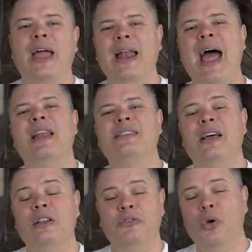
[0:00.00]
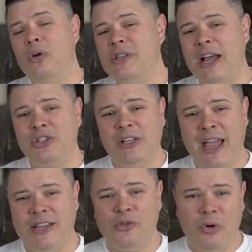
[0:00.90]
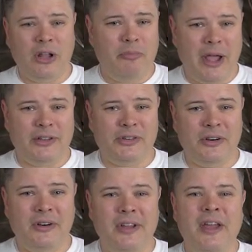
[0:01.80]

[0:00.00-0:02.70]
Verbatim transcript: and how to tell if yours actually has a run capacitor.